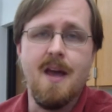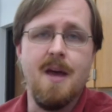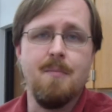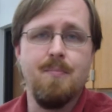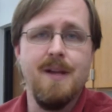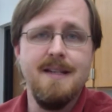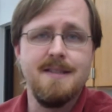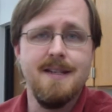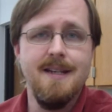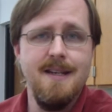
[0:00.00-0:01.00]
and
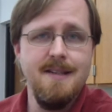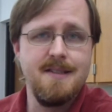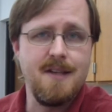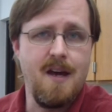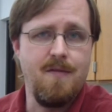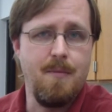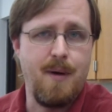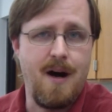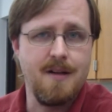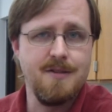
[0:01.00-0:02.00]
place it inside of a
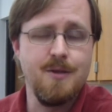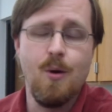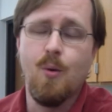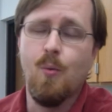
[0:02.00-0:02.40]
box